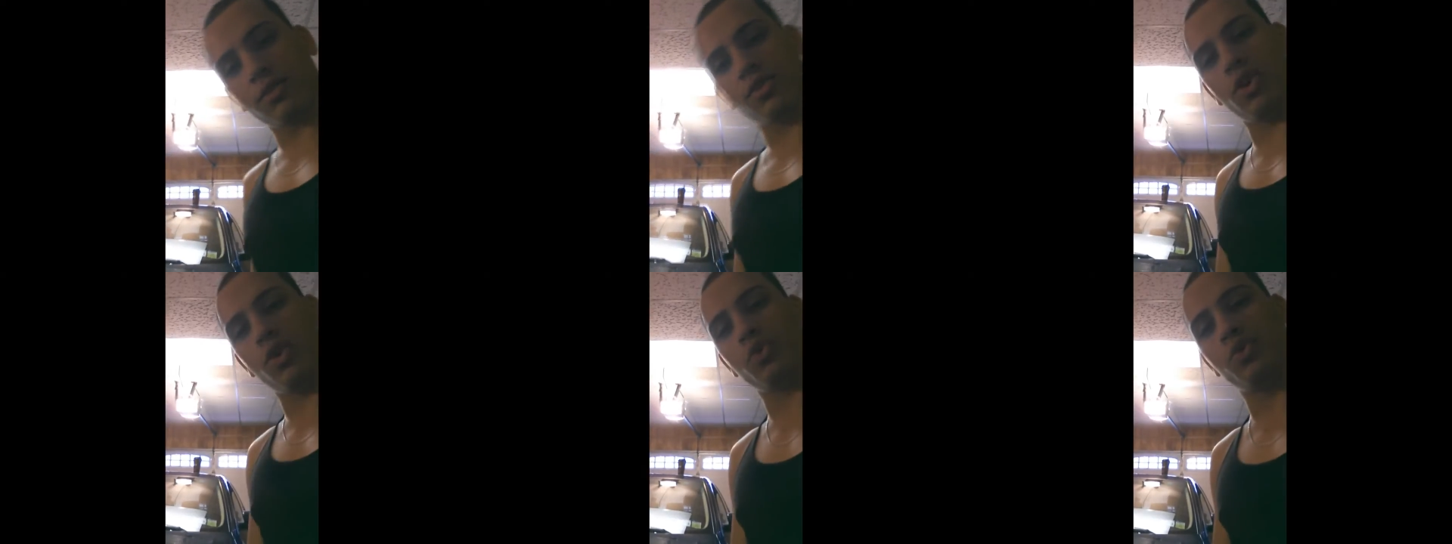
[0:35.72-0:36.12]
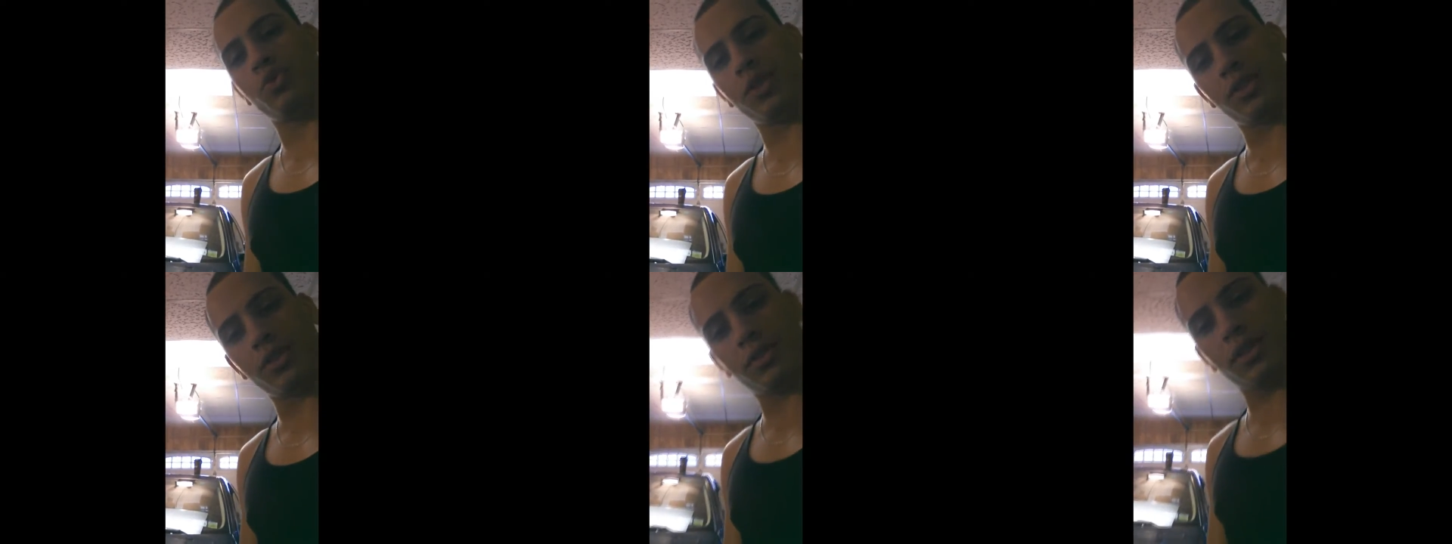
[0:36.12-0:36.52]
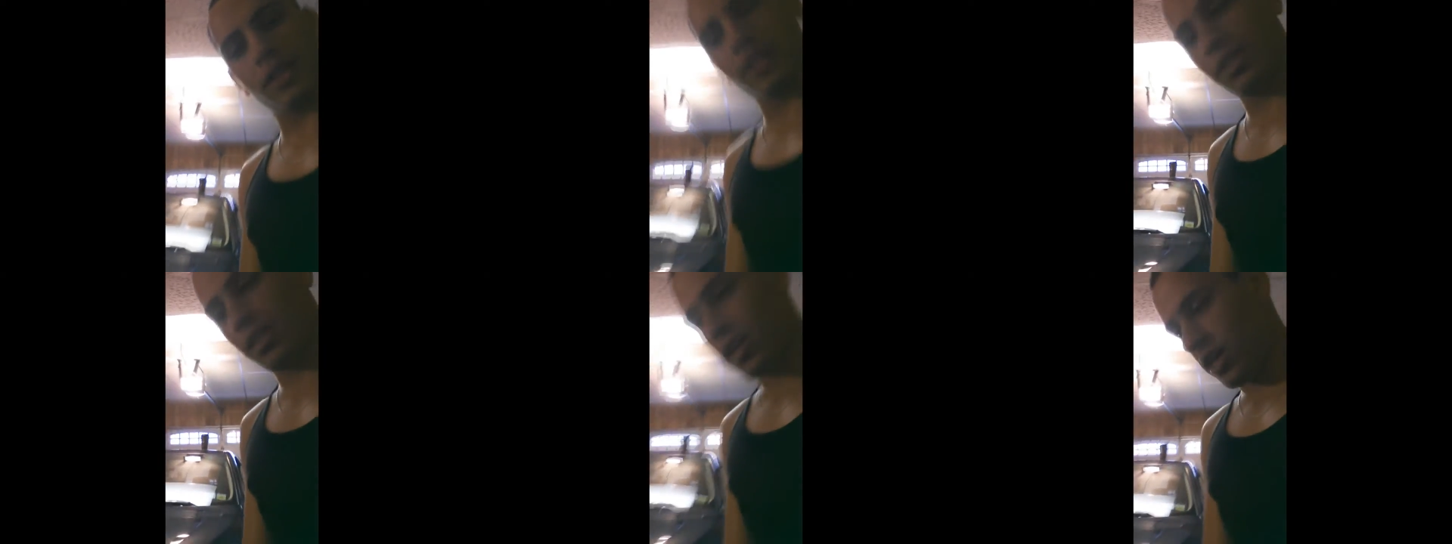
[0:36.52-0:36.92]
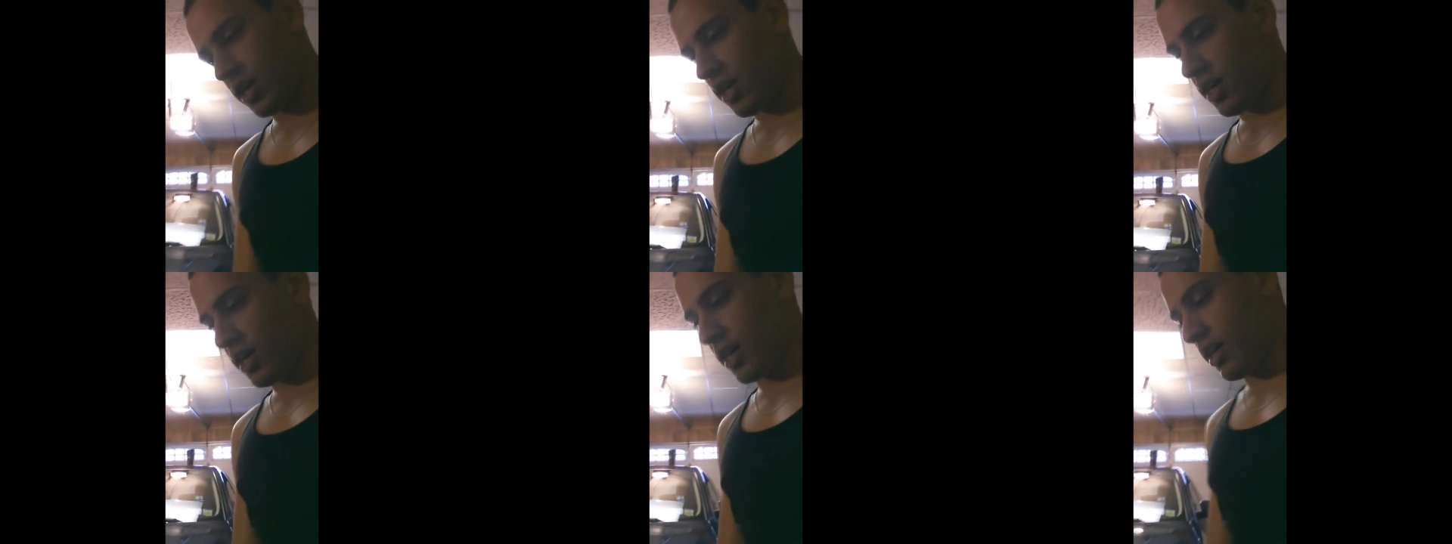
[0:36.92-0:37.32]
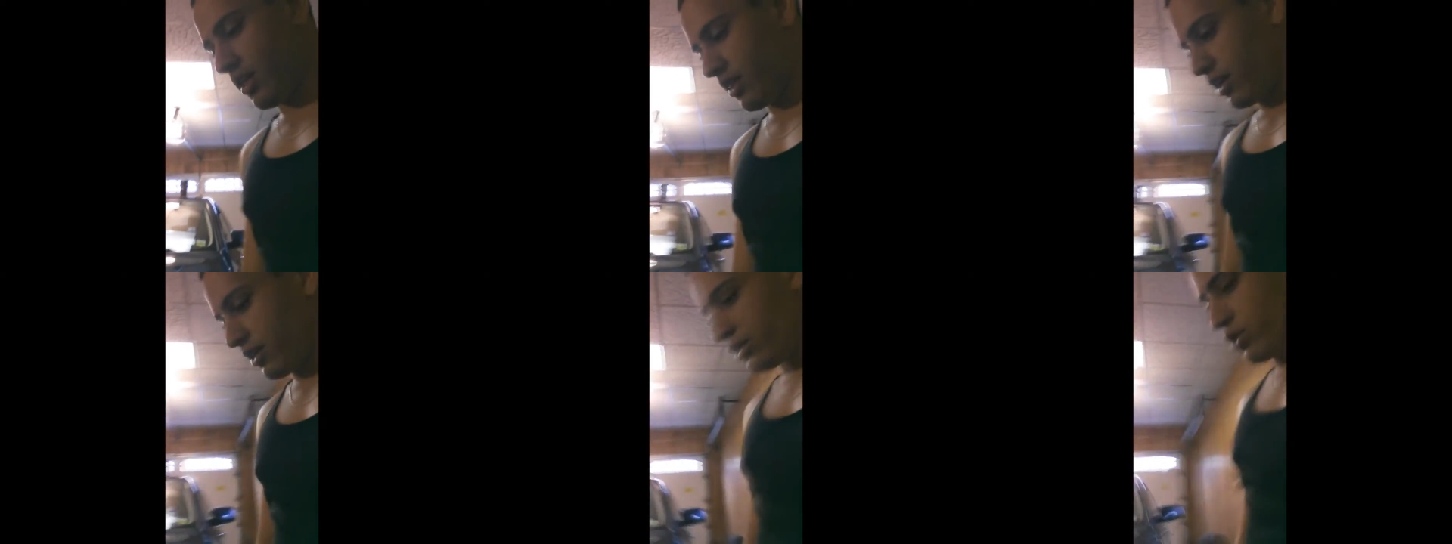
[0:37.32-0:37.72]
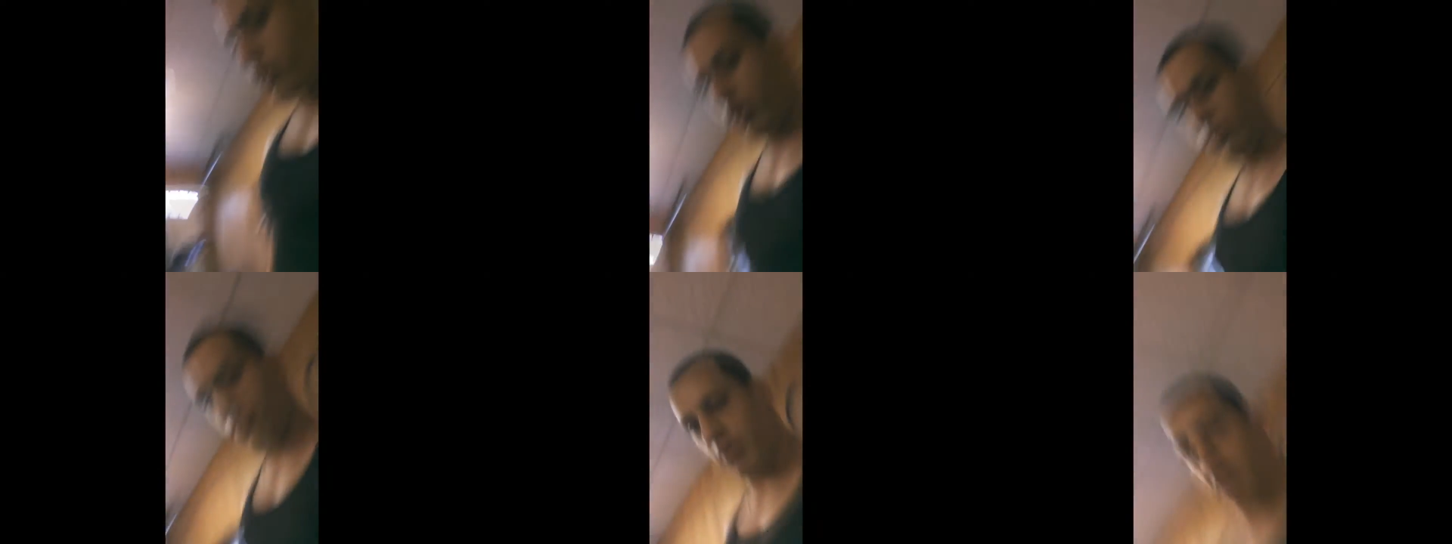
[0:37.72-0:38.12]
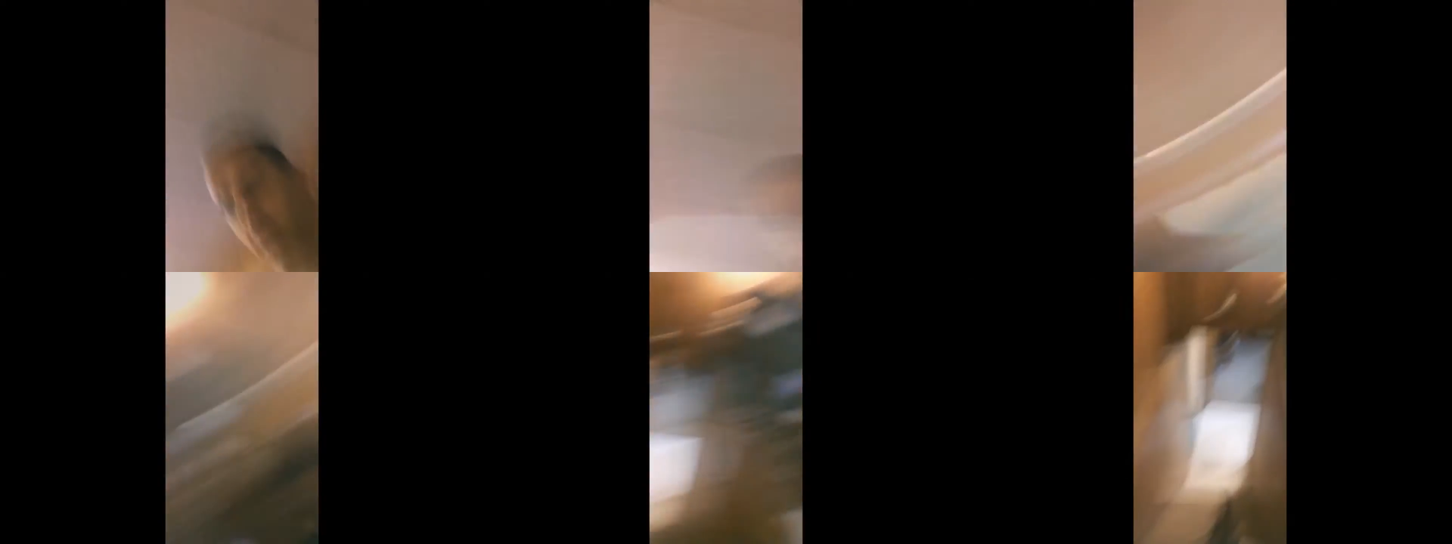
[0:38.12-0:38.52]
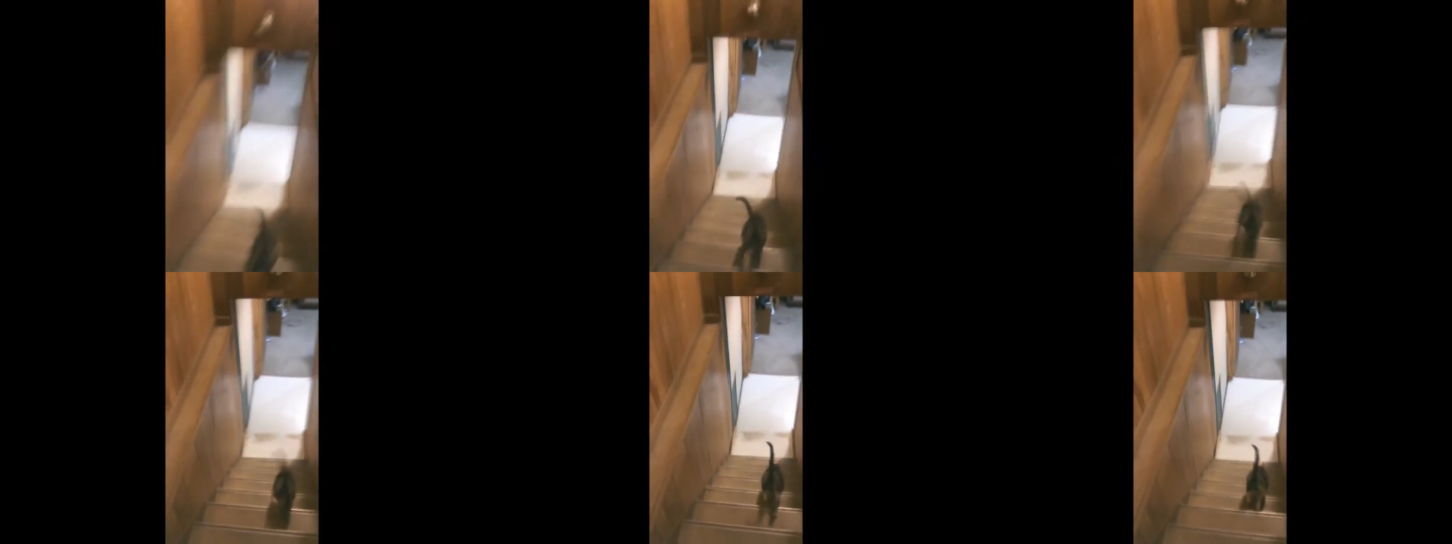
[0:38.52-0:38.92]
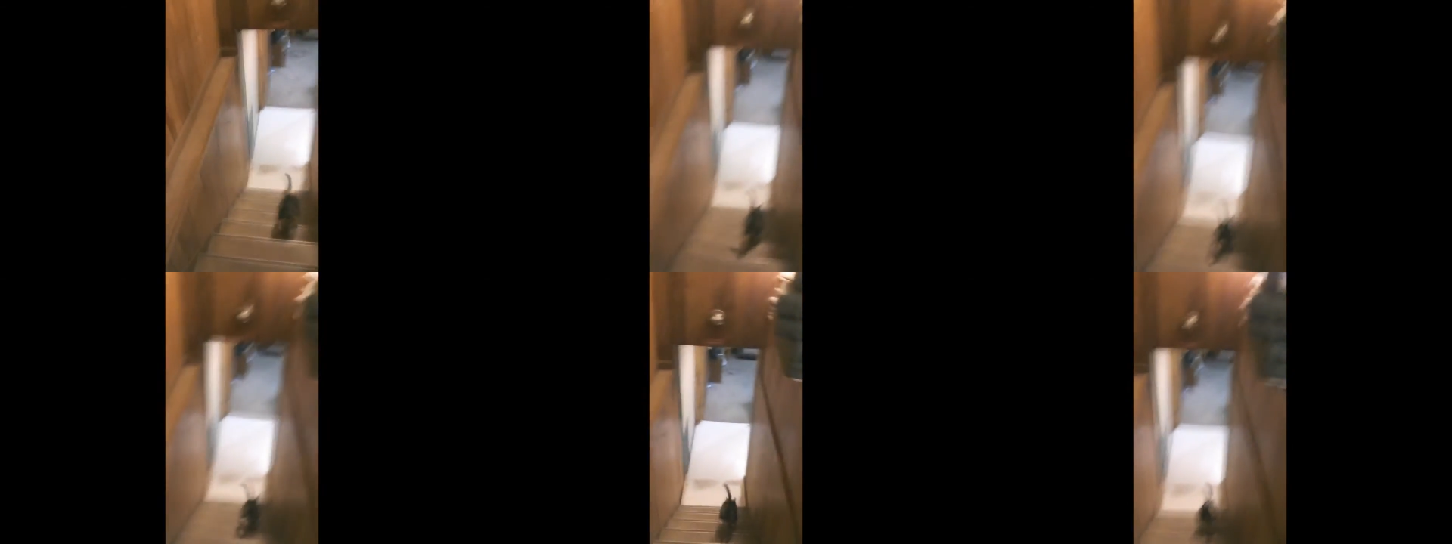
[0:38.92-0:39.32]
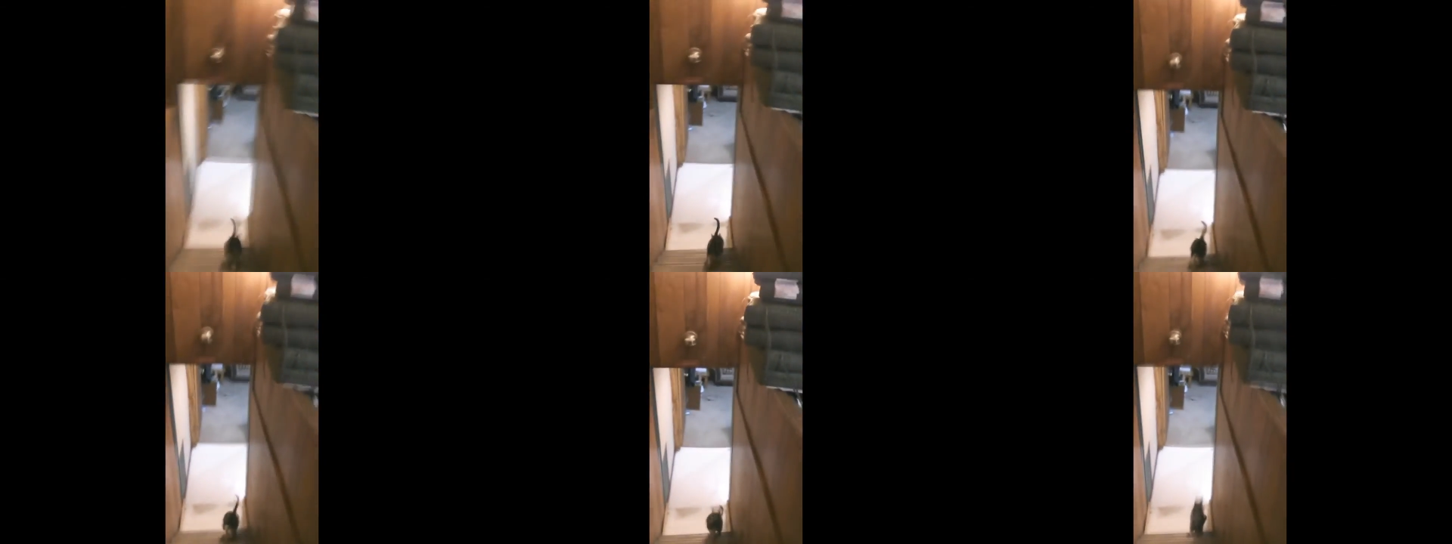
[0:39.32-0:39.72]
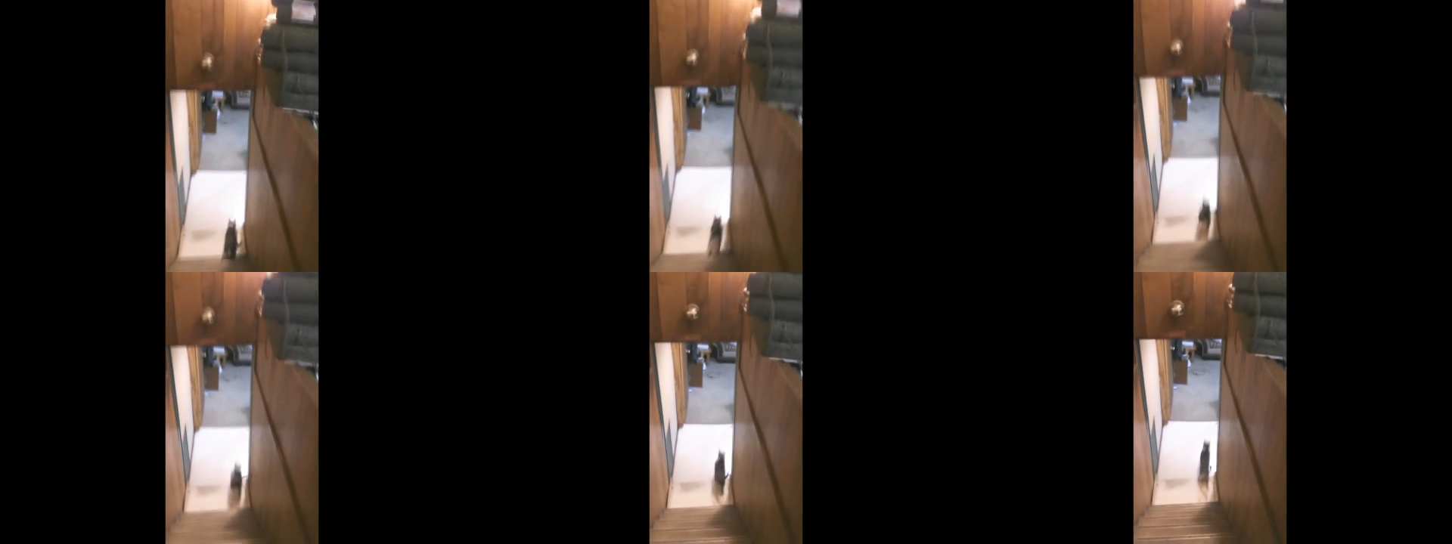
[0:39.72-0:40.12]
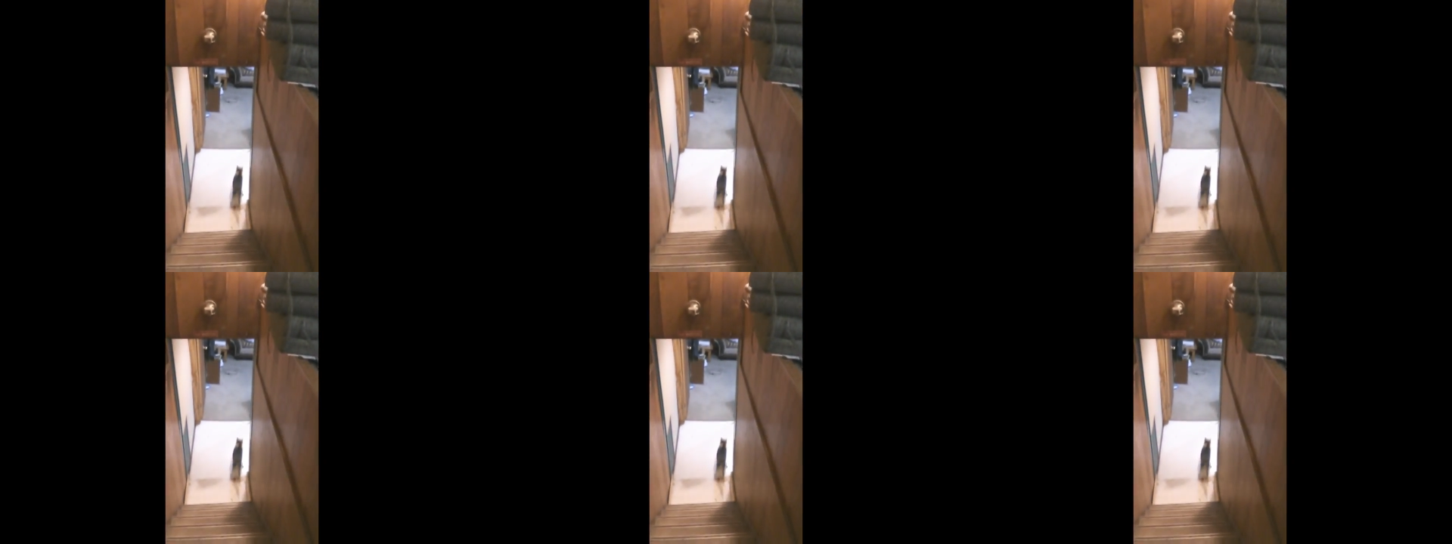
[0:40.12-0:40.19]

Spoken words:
[unreadable: no face in view]